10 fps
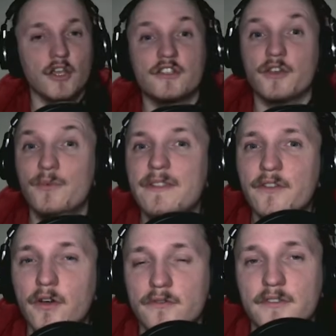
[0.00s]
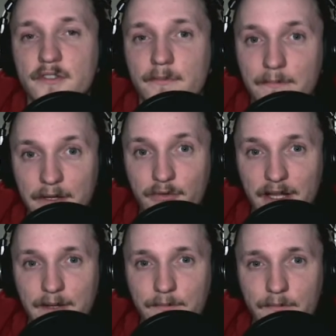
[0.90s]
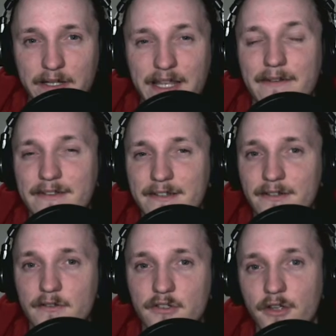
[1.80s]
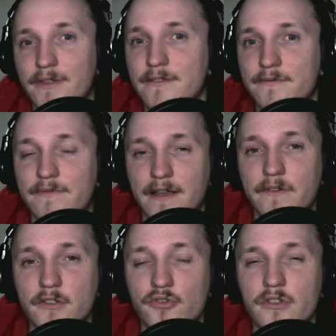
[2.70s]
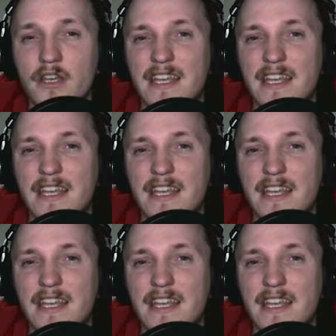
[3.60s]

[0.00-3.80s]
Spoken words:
So with constant bitrate, where you have it at 2500,